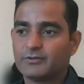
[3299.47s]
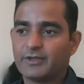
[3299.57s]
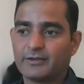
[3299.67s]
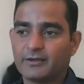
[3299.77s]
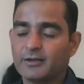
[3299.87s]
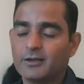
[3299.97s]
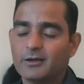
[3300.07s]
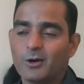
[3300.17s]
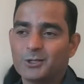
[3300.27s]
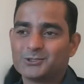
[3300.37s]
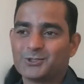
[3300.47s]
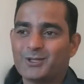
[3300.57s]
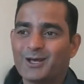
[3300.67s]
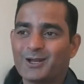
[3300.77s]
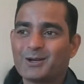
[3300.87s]
thinking.
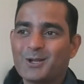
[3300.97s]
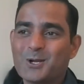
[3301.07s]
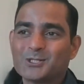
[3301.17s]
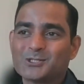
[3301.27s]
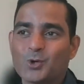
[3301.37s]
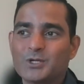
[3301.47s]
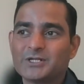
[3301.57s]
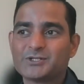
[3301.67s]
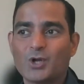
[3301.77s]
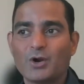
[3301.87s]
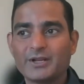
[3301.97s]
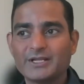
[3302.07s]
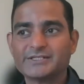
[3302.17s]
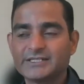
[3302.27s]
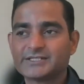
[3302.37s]
So it's not
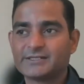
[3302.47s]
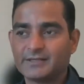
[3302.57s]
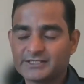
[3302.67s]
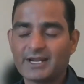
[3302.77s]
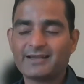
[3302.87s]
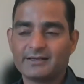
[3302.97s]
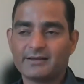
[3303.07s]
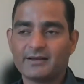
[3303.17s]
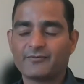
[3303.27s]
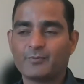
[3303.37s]
easy. It's slightly tough